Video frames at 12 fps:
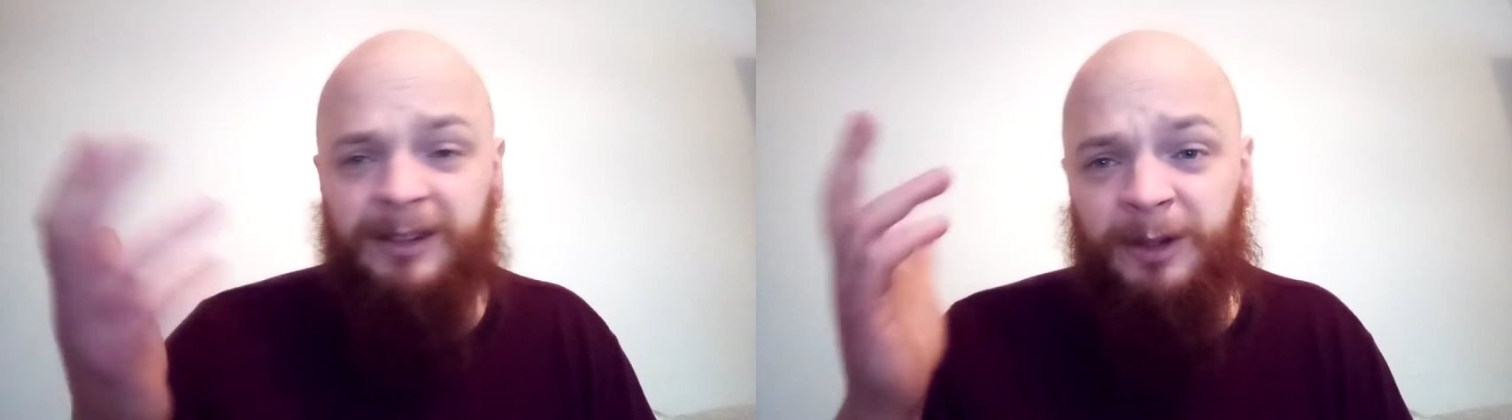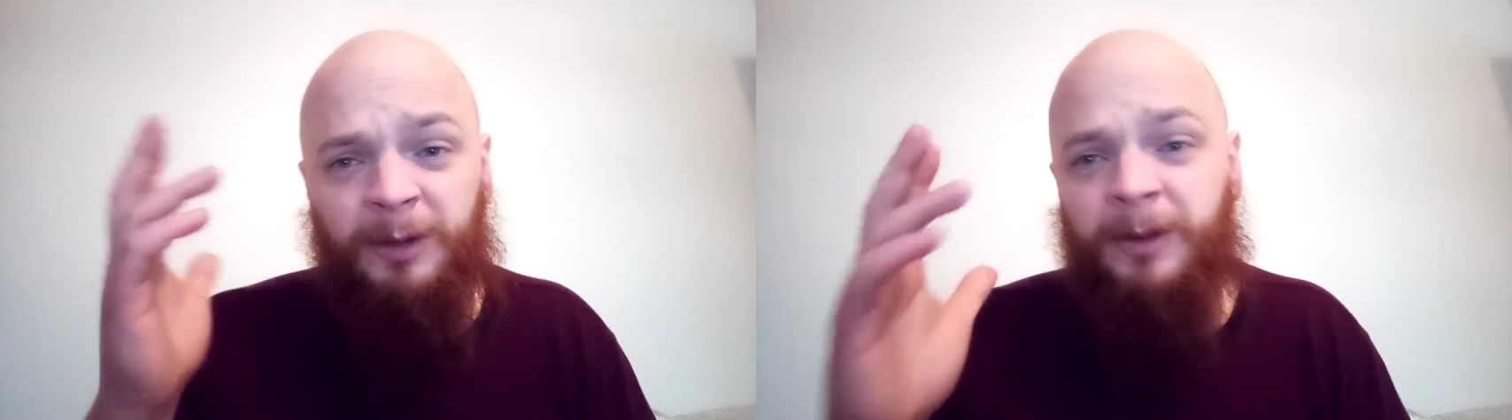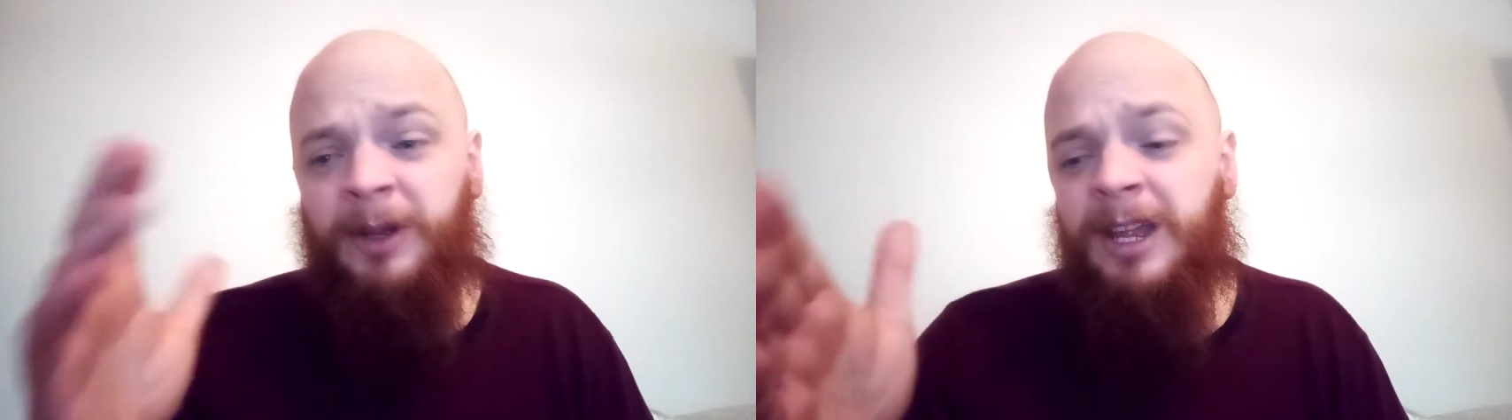You
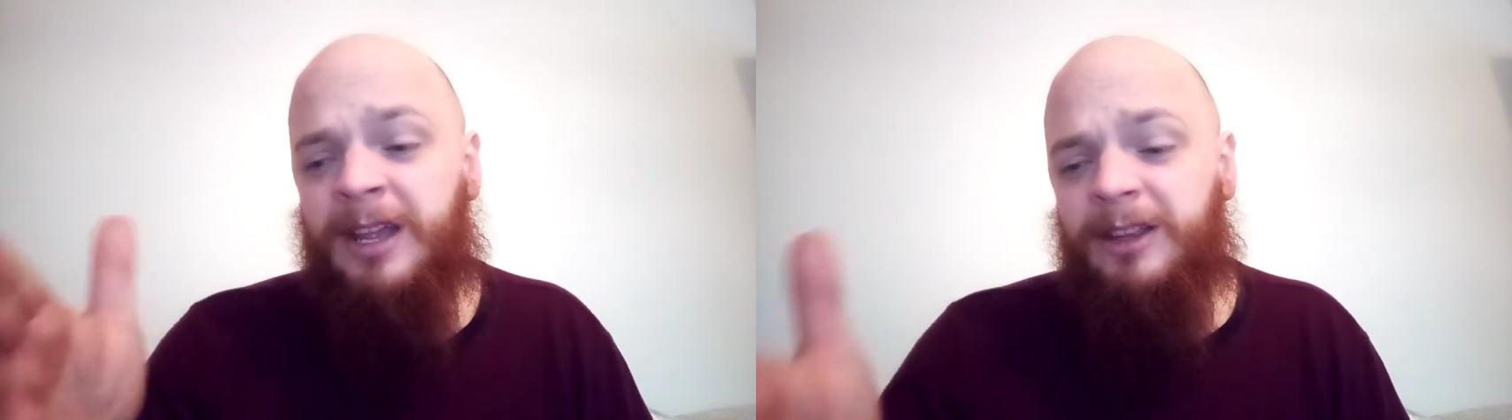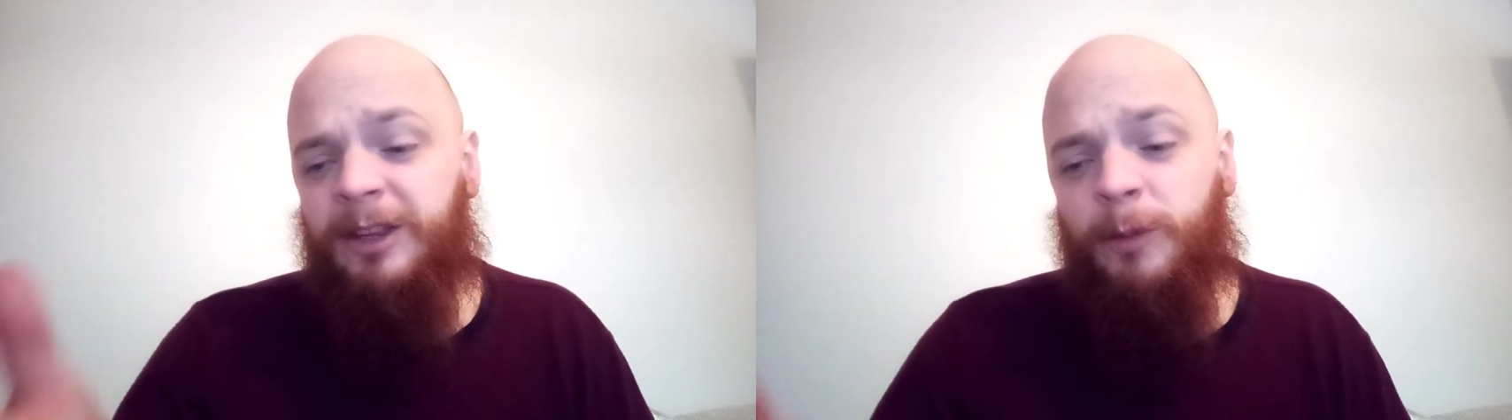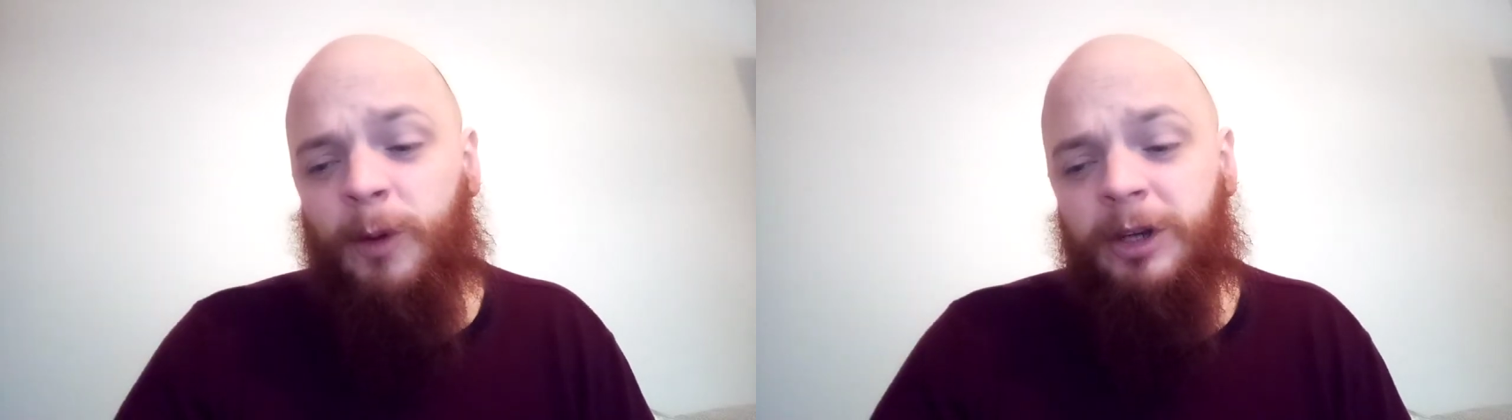know,
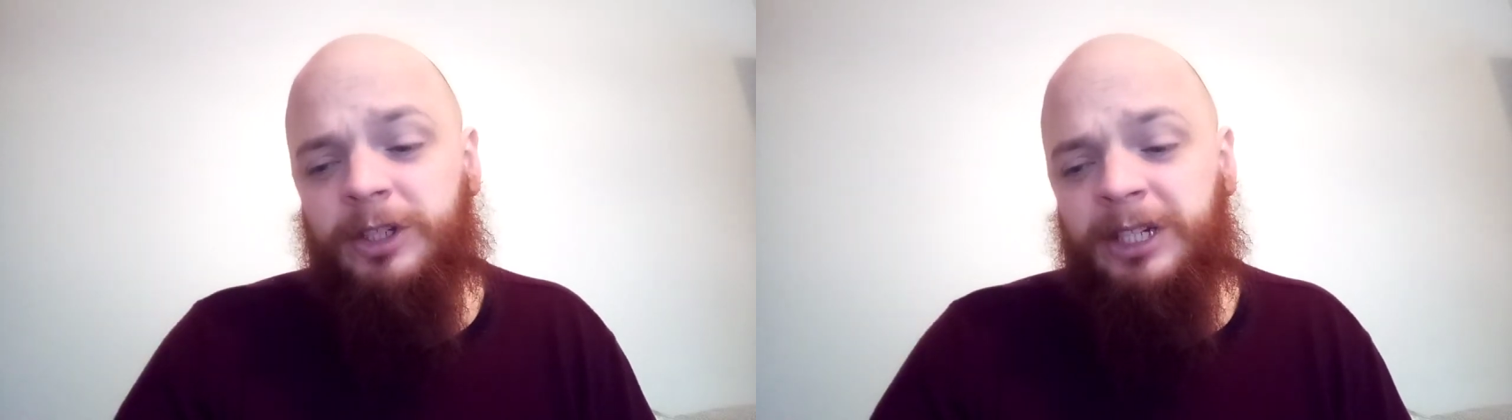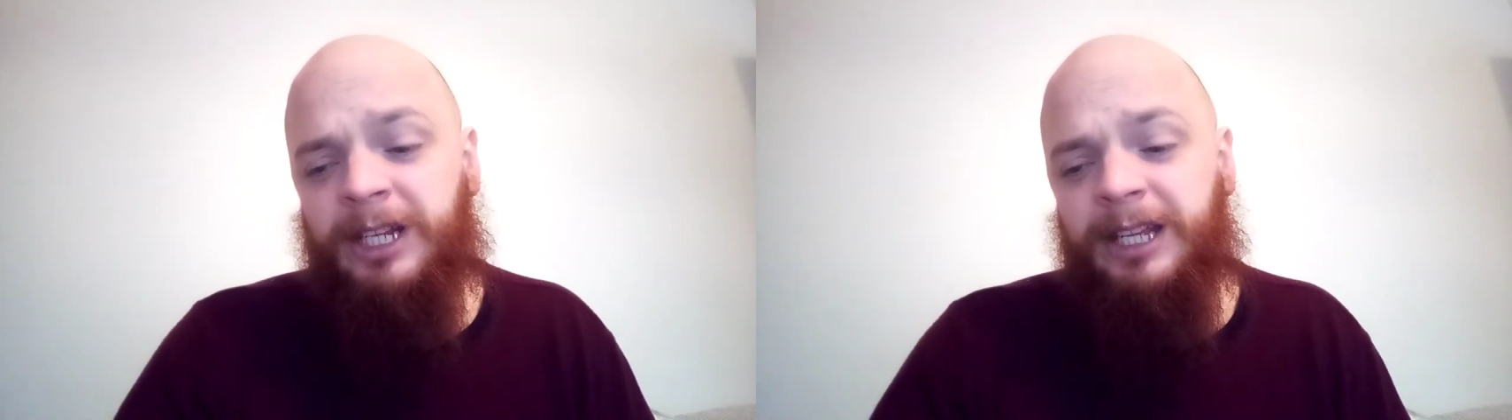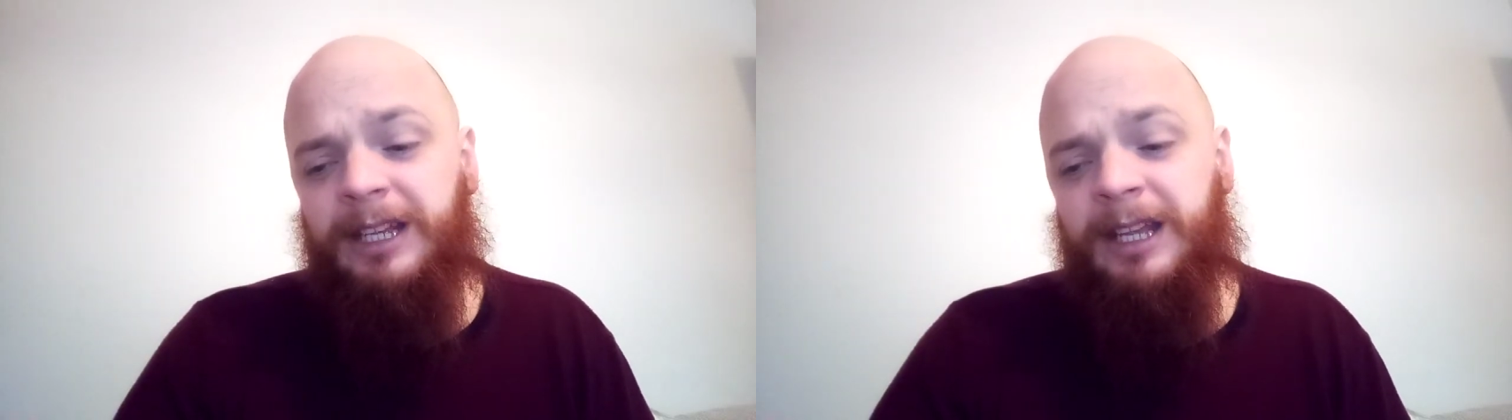they're watching it,